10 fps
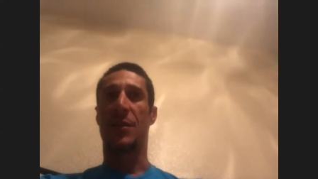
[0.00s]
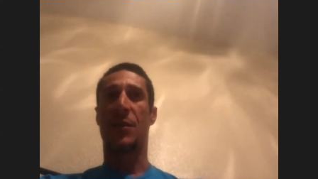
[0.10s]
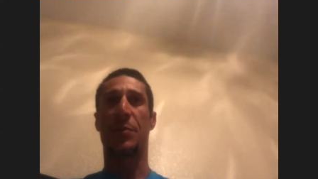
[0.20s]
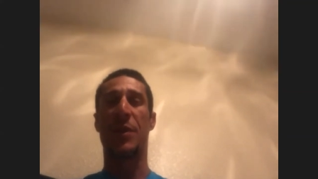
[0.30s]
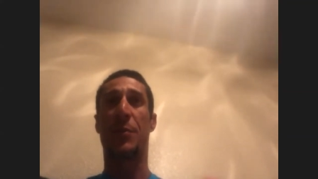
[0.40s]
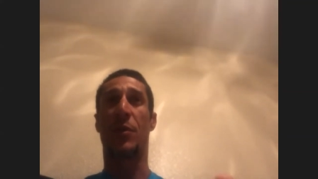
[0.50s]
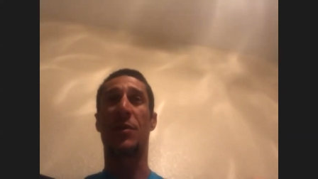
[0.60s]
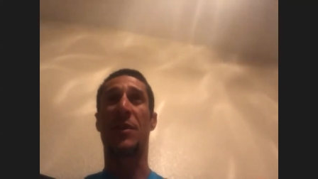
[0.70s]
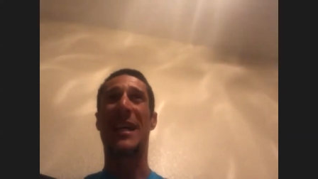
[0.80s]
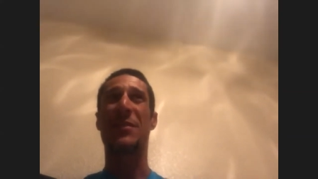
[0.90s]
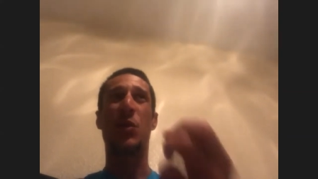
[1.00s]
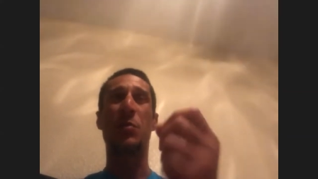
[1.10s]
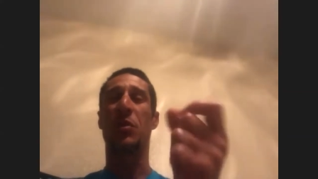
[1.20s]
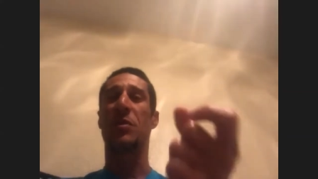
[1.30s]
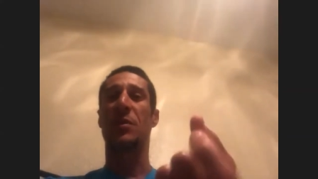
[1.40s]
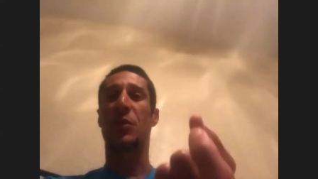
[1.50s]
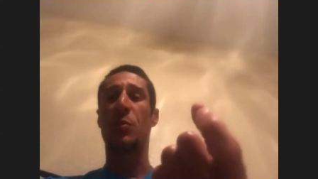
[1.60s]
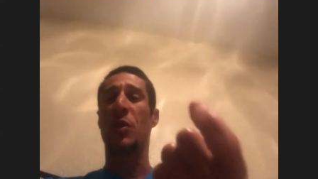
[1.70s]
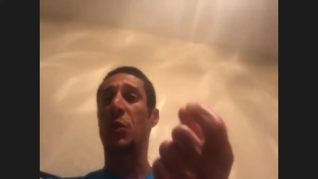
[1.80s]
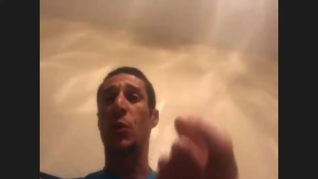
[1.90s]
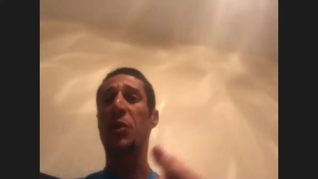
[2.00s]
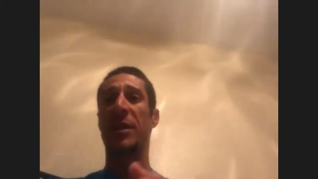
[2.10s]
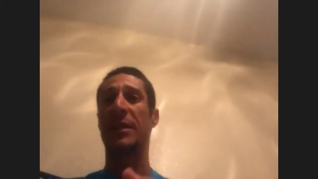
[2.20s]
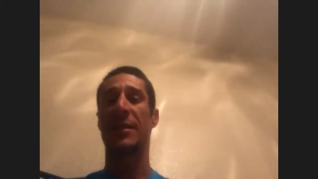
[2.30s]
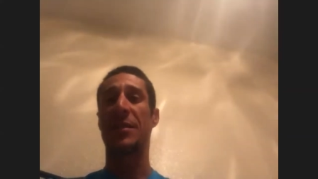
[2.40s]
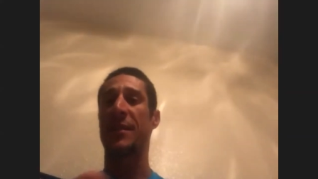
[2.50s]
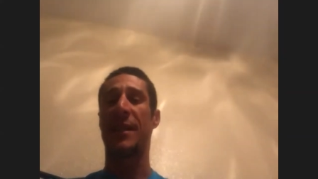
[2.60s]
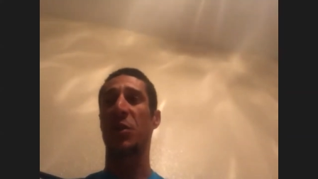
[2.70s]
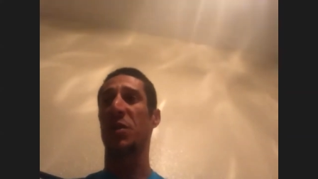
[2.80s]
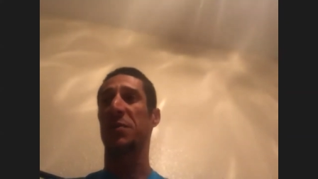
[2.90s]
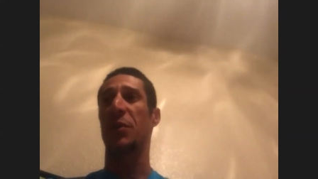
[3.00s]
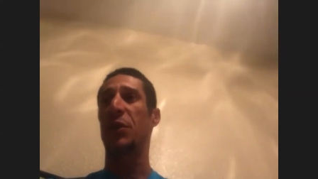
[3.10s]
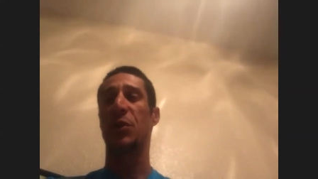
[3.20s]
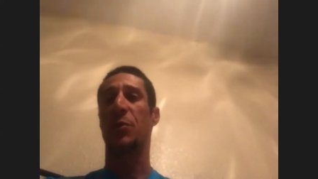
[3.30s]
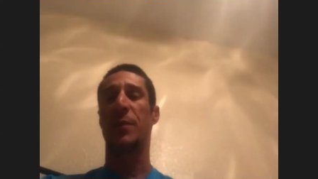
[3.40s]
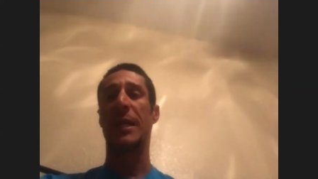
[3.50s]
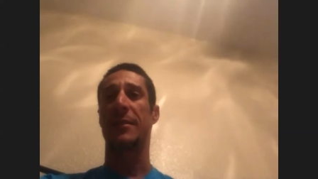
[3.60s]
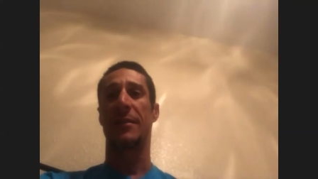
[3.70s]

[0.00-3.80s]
some people have too much cushion. It's not good for you to run.